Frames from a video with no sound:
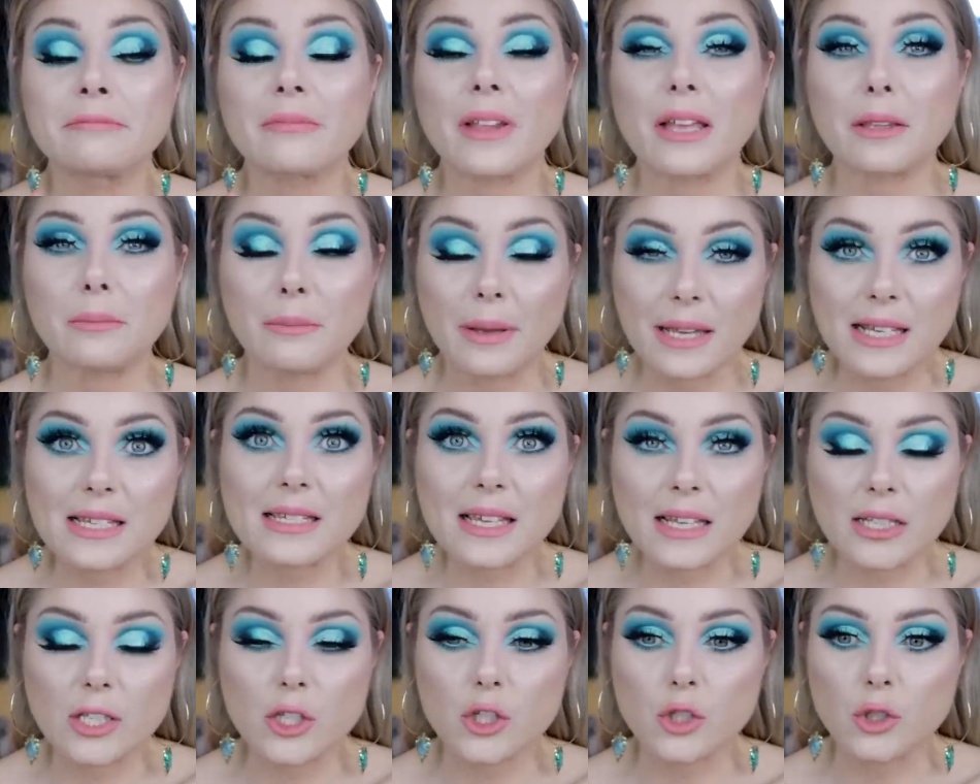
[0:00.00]
It makes
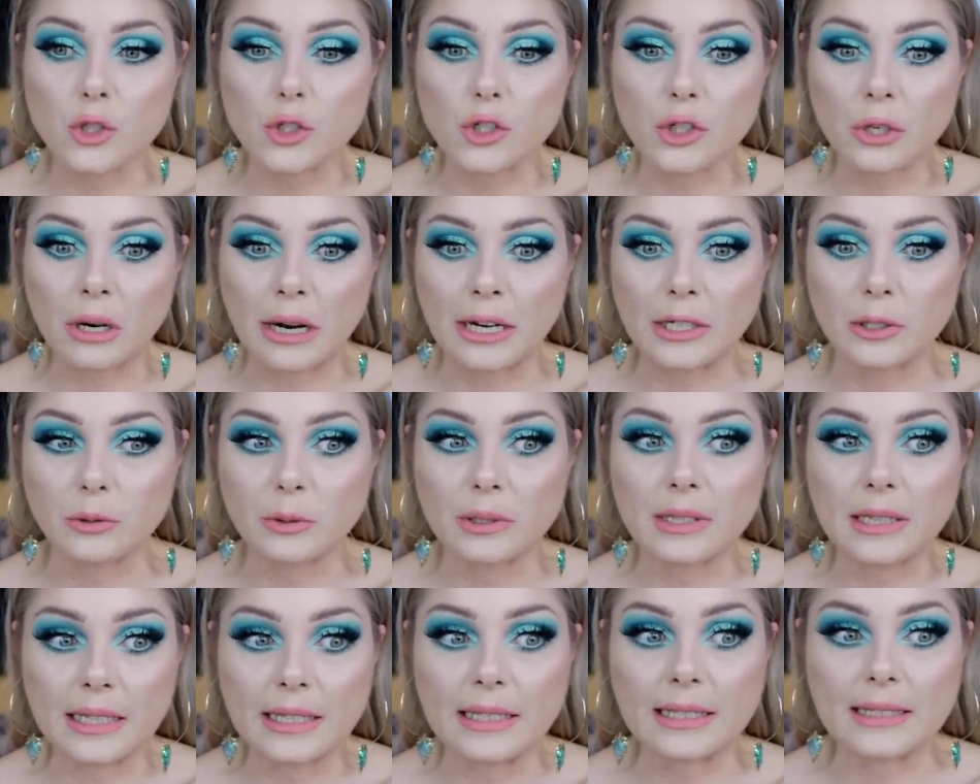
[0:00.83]
sense to try to
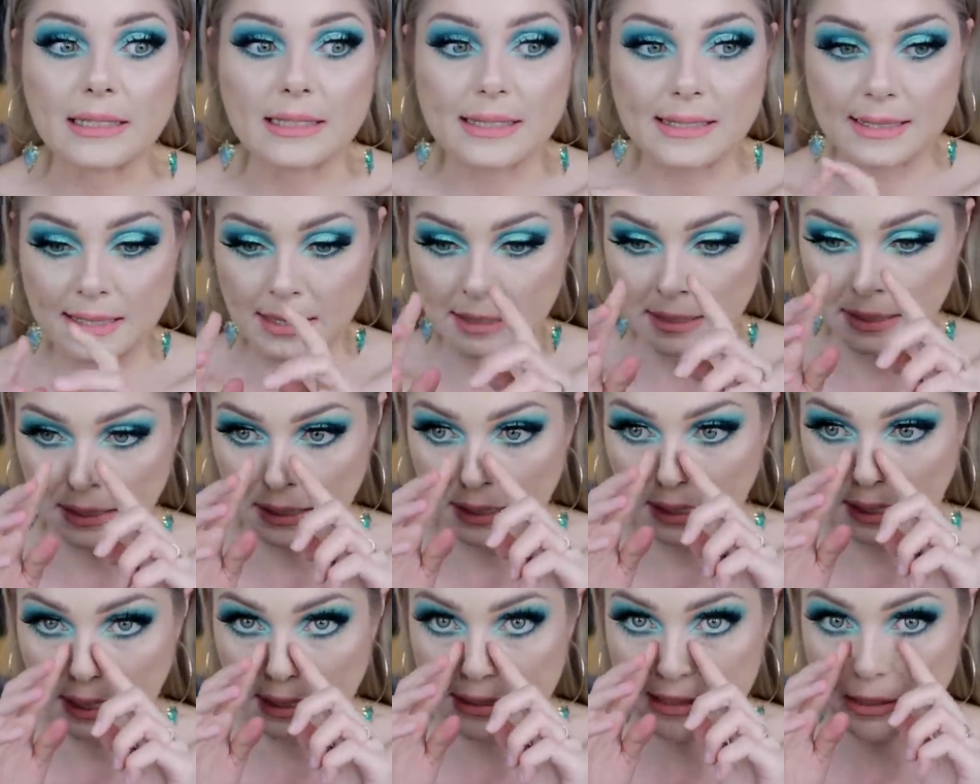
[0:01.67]
at least
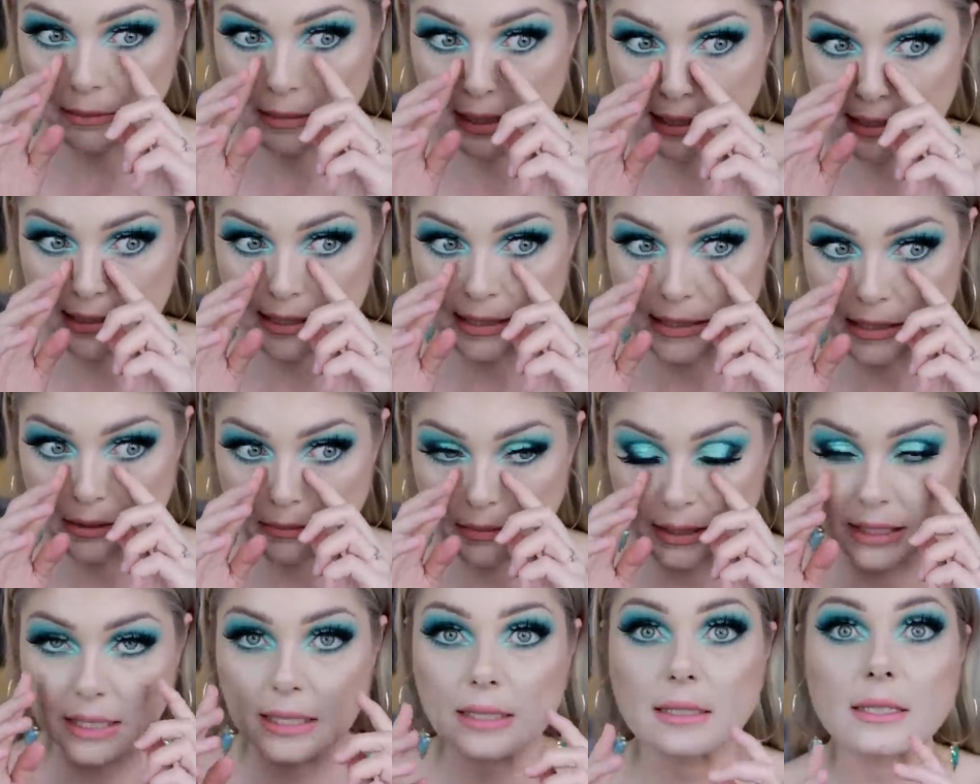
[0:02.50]
get some AdSense
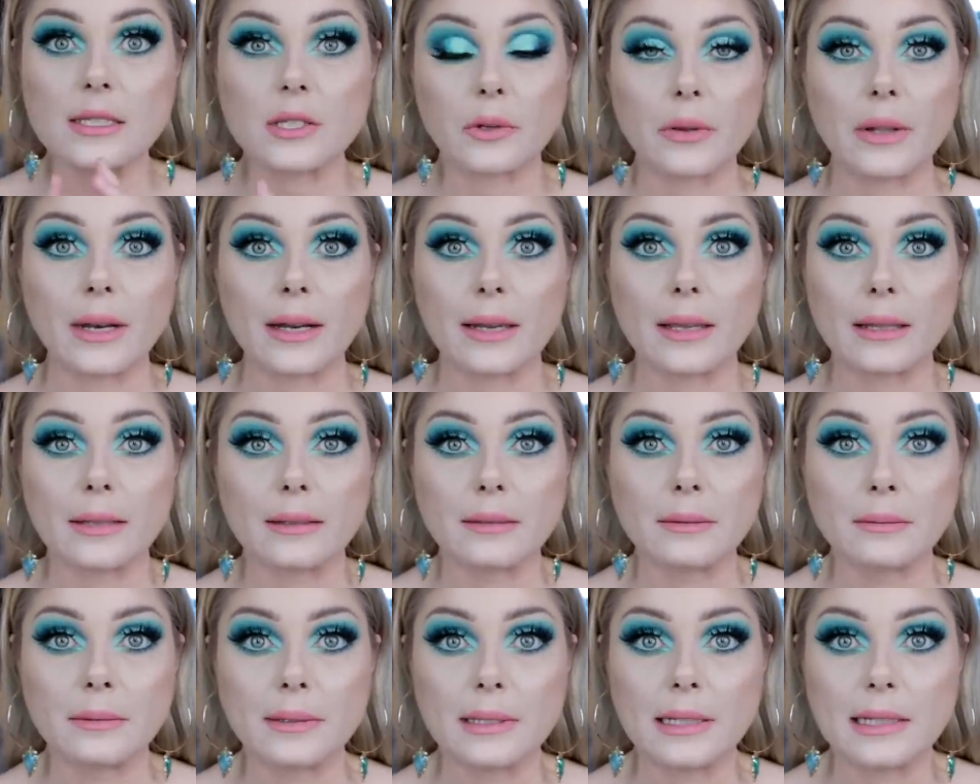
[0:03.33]
money so that I
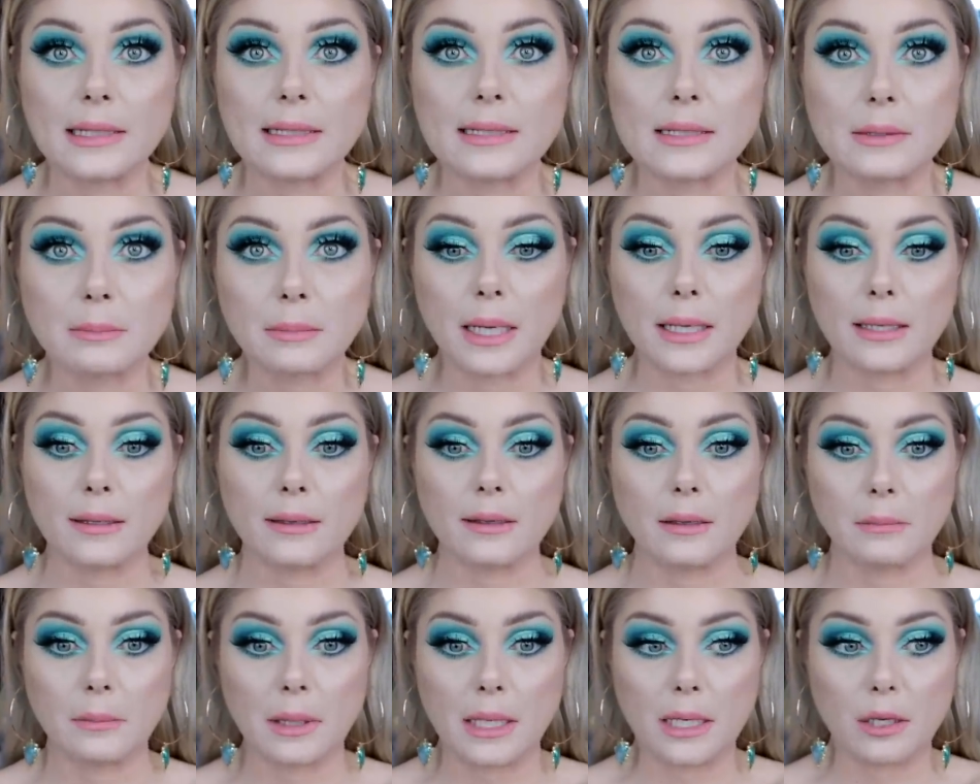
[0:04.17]
can at least buy
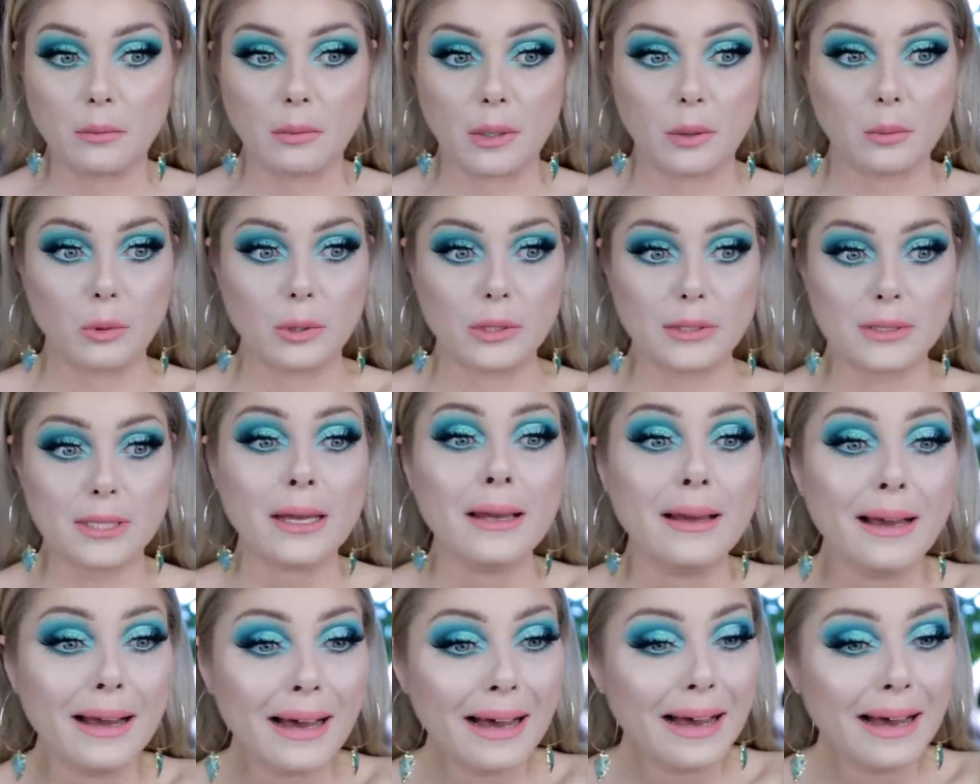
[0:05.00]
the makeup I want.